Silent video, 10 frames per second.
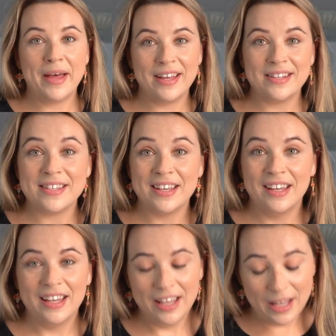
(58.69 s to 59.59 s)
and
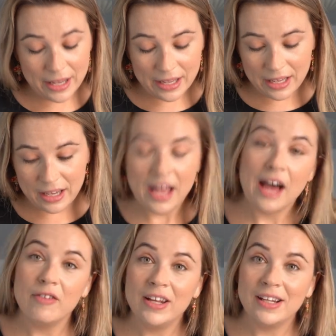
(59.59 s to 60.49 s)
I
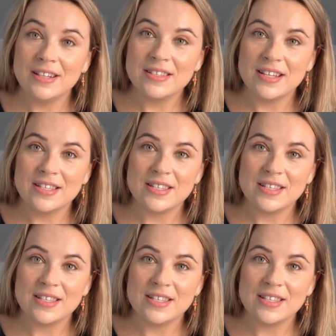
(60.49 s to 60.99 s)
haven't eaten since